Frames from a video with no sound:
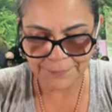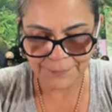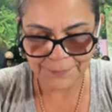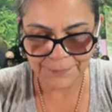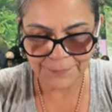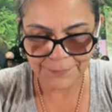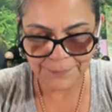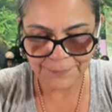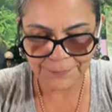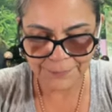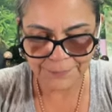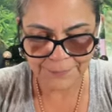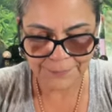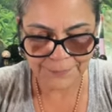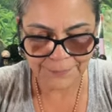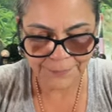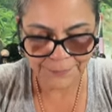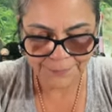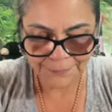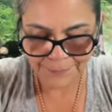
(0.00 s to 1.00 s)

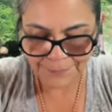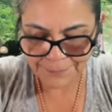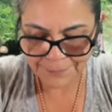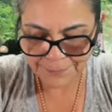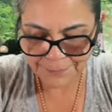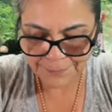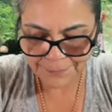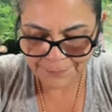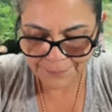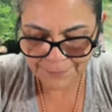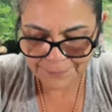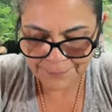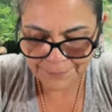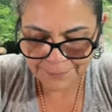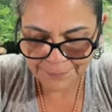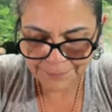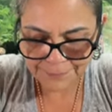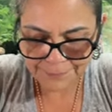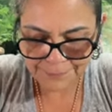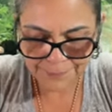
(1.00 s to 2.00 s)

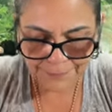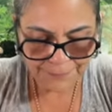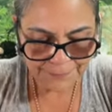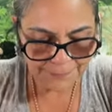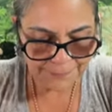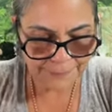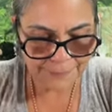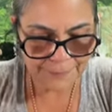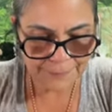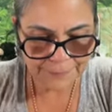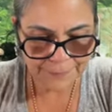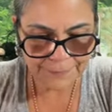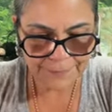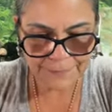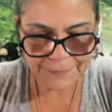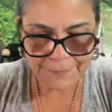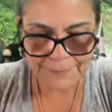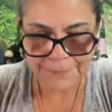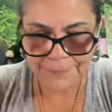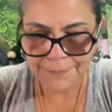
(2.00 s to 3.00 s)

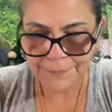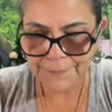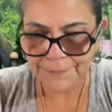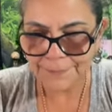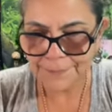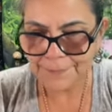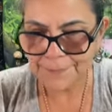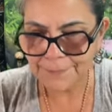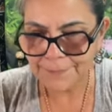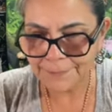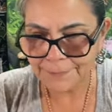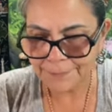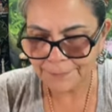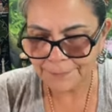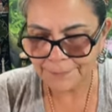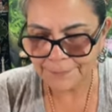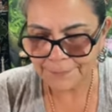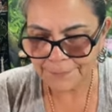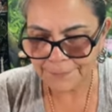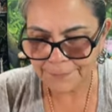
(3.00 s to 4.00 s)

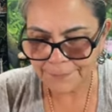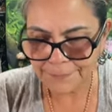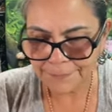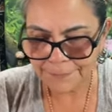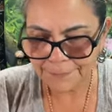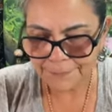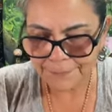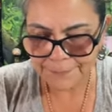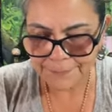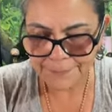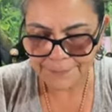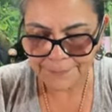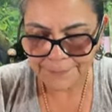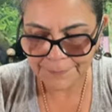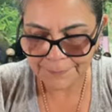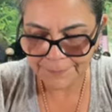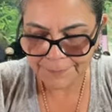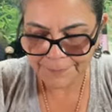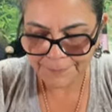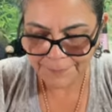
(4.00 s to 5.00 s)

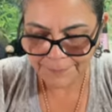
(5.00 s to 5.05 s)
Nothing is said.